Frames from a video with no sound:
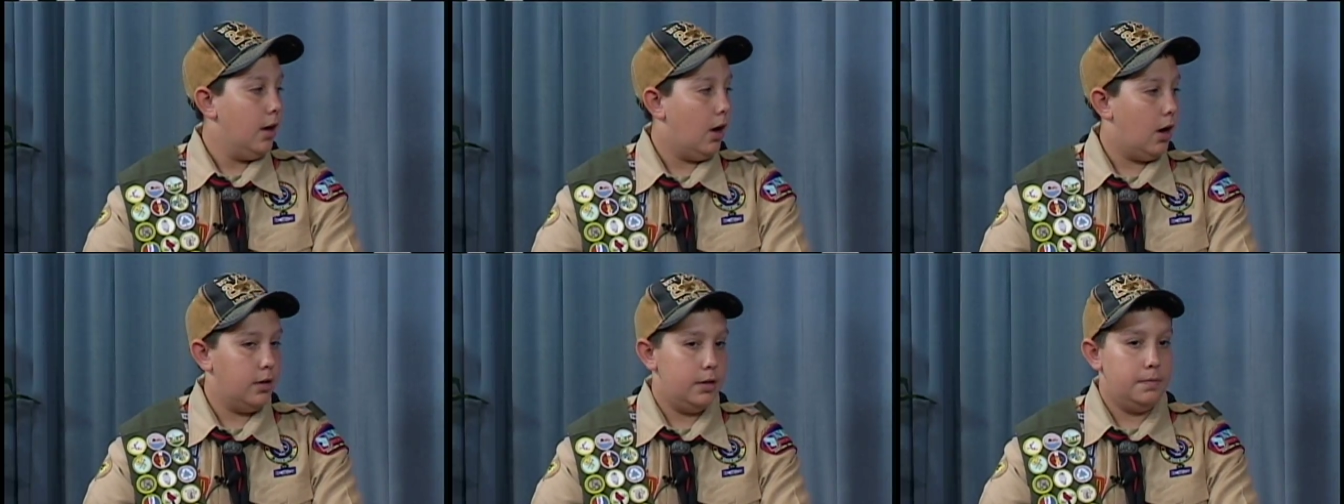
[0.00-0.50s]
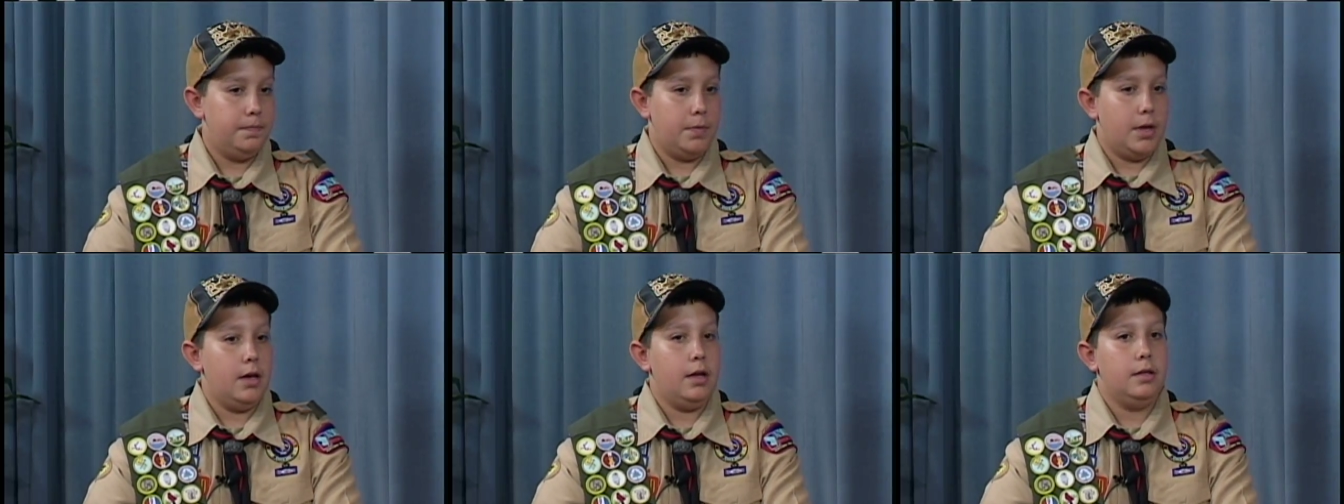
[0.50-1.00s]
on it,
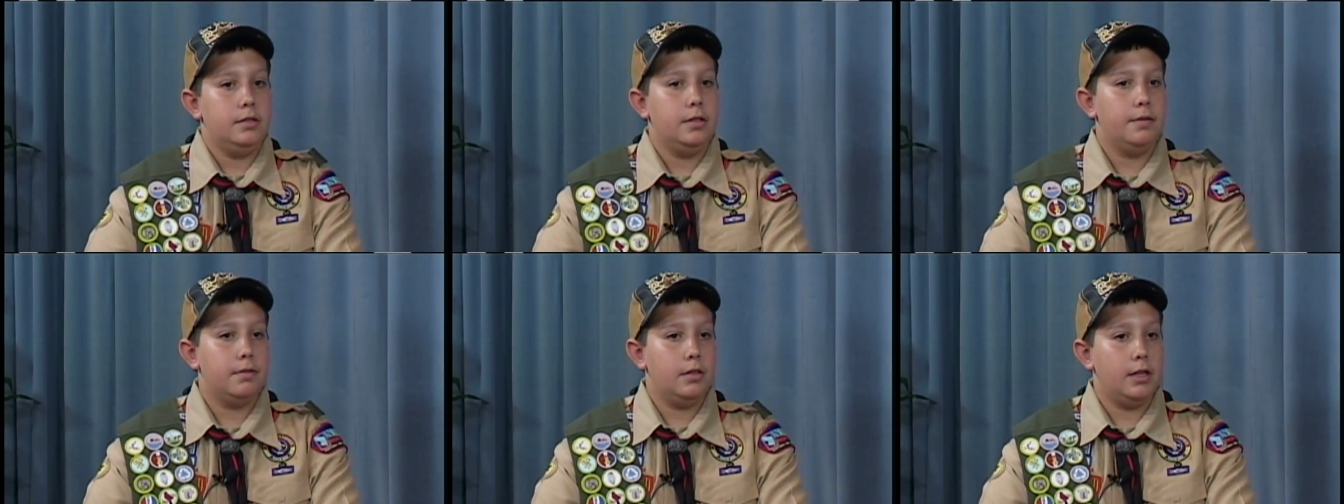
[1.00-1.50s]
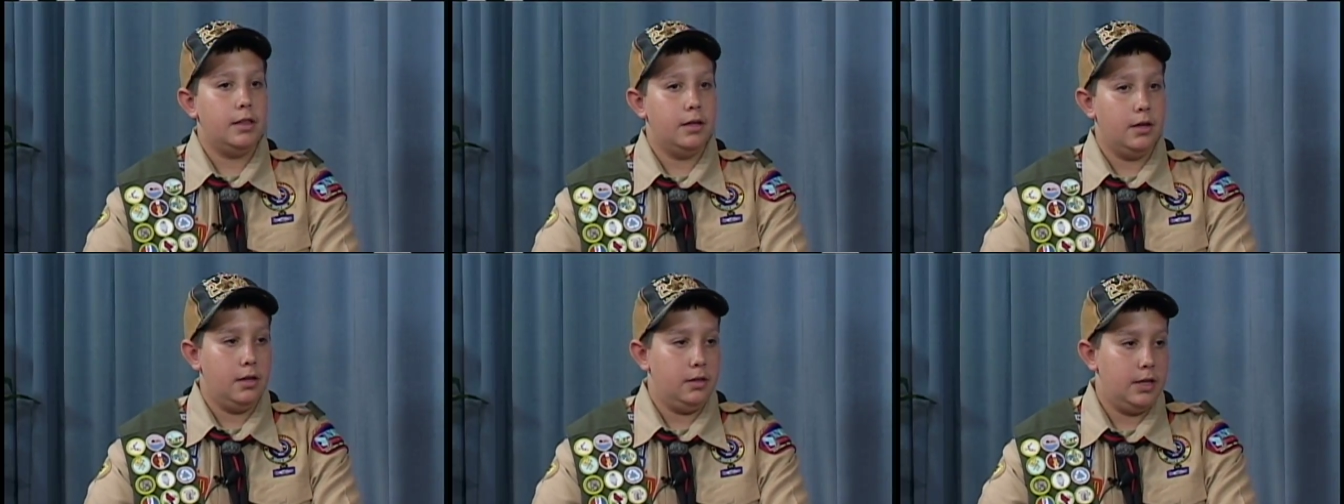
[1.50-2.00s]
and definitely the